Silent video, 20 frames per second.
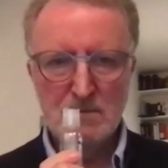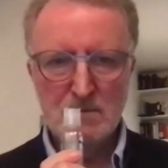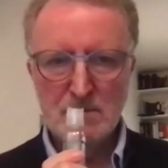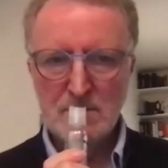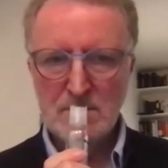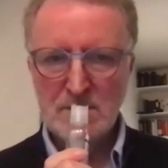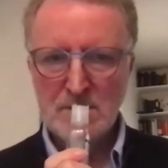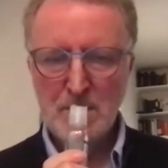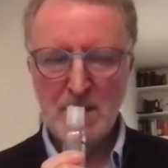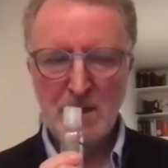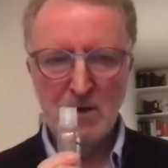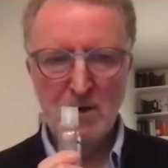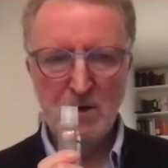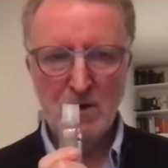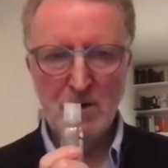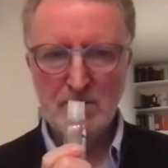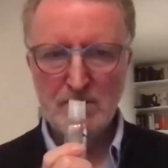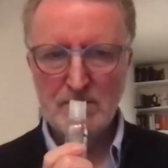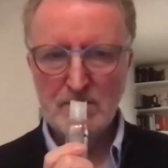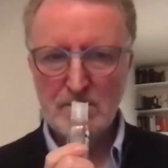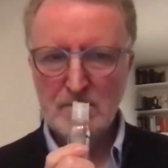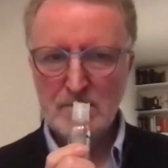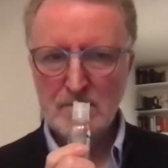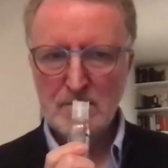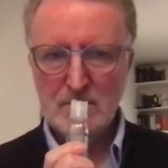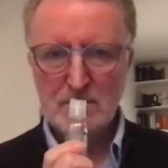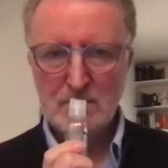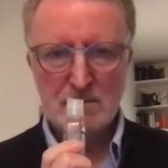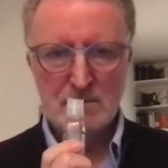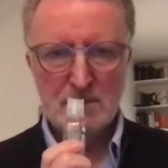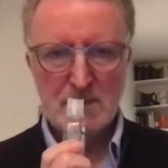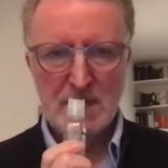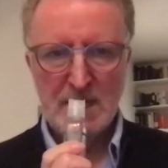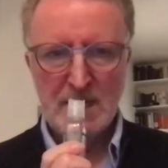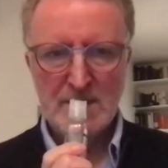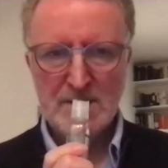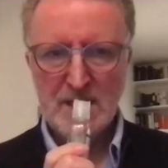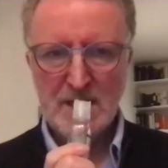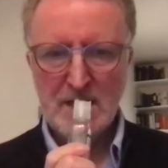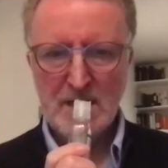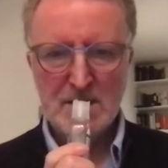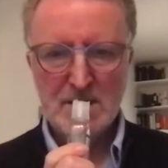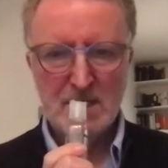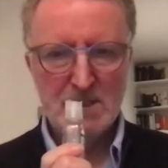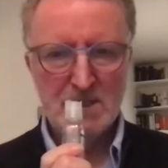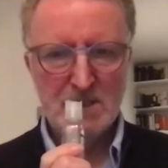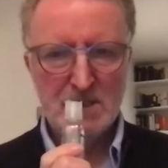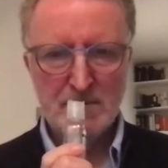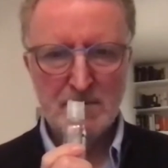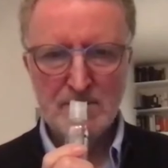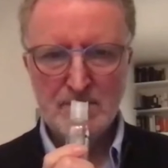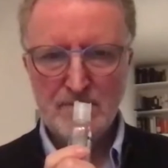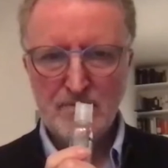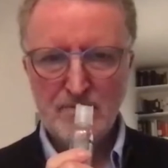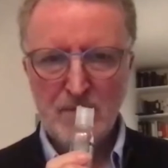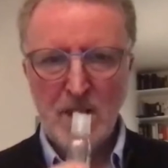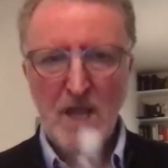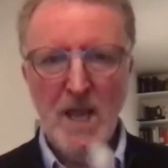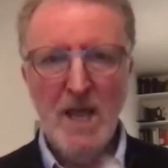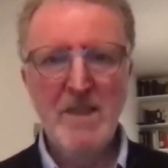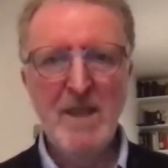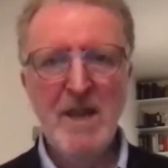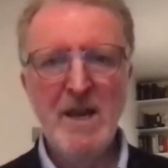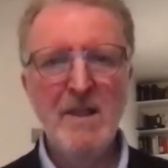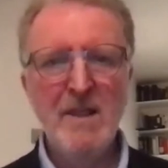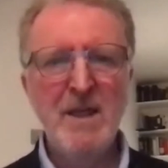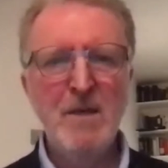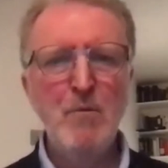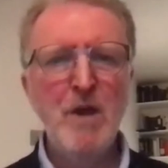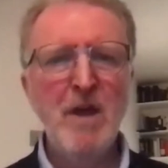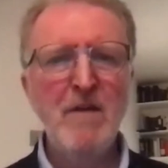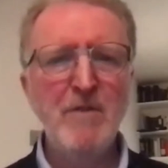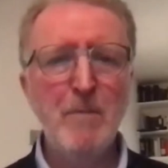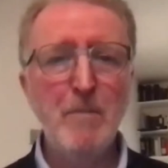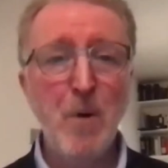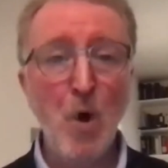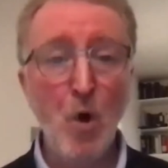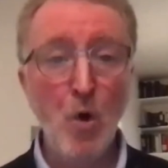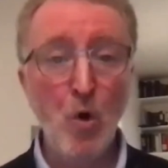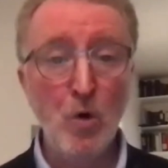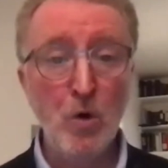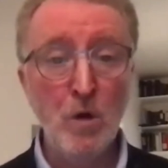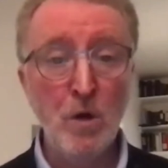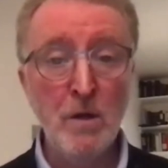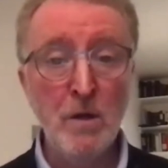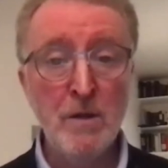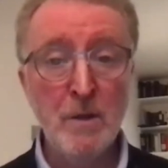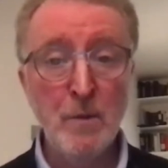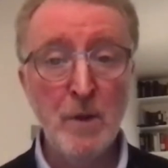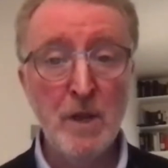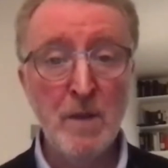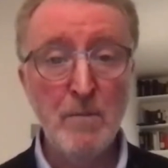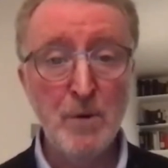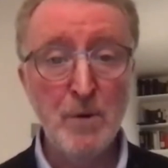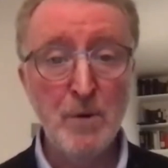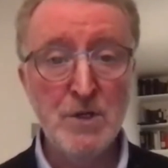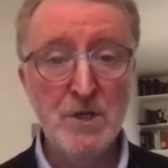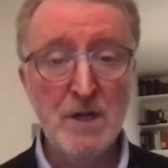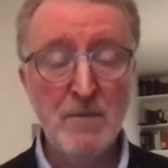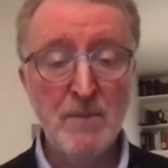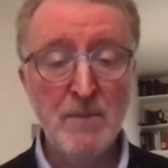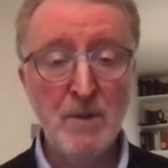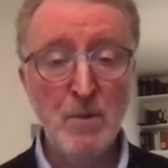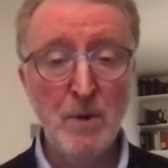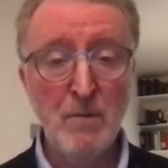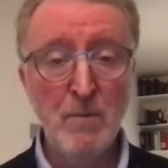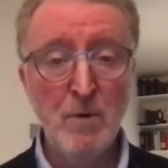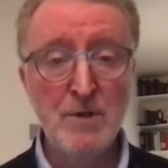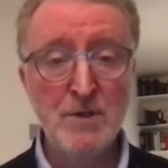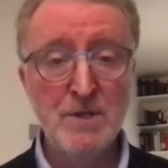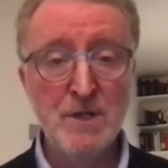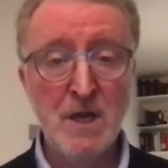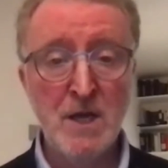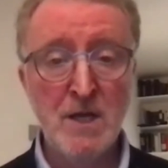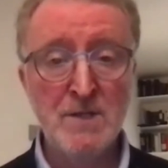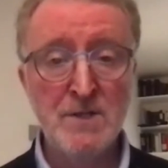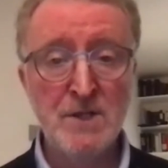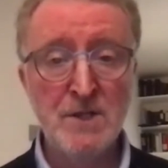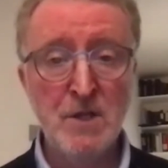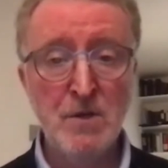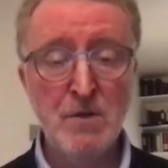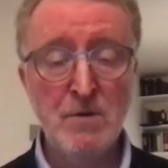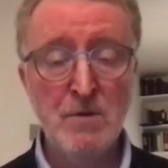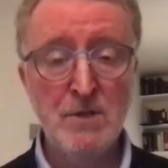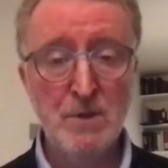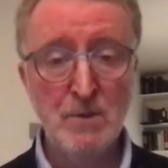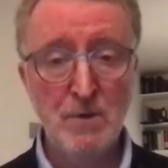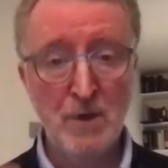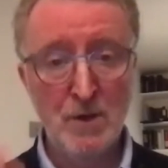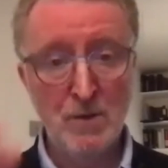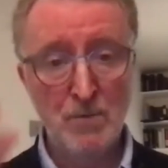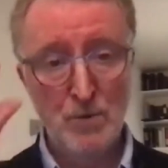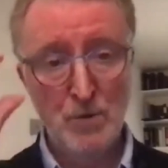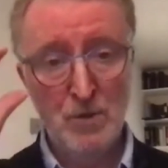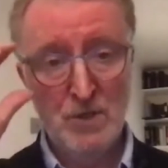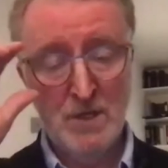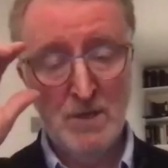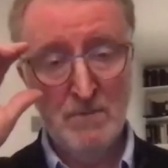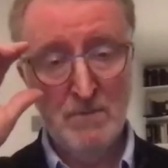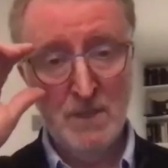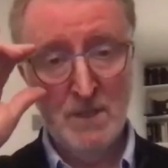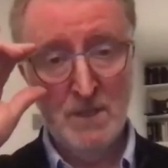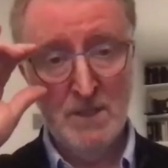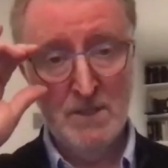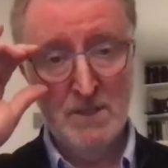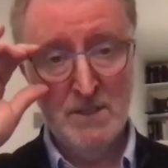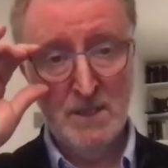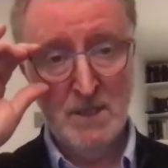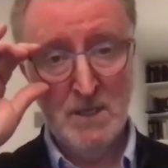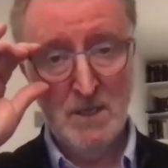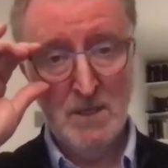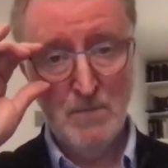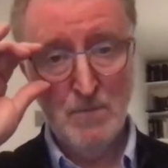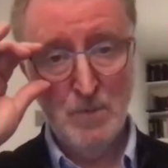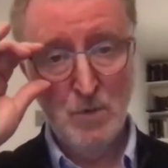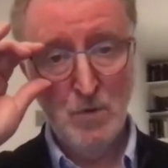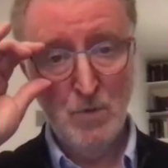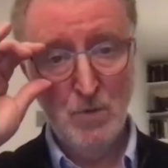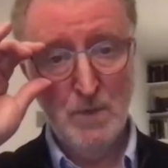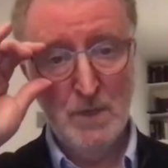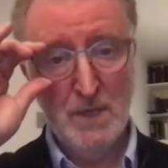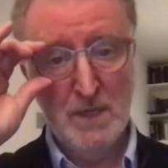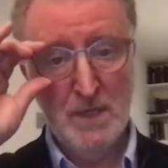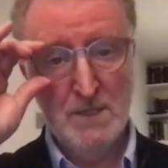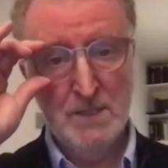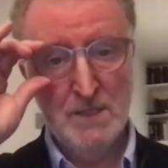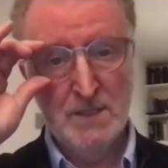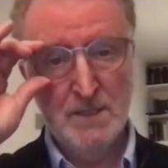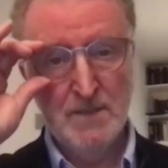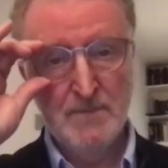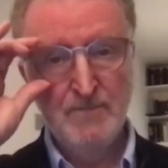smell your hand sanitizer. And then I think we have a poll that we can put up that we want to ask you. So if we can put up this poll, please.